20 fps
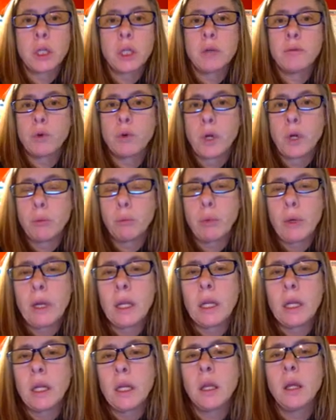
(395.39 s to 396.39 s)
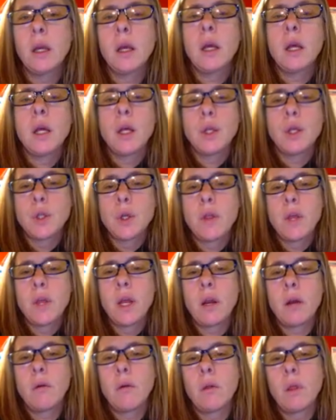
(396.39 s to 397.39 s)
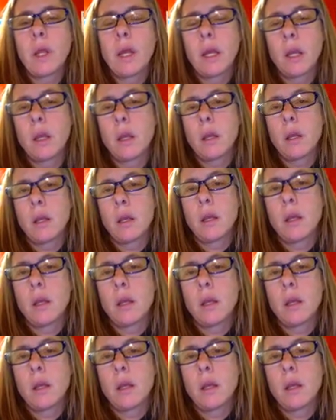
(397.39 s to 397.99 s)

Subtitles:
of Great Britain. So they don't like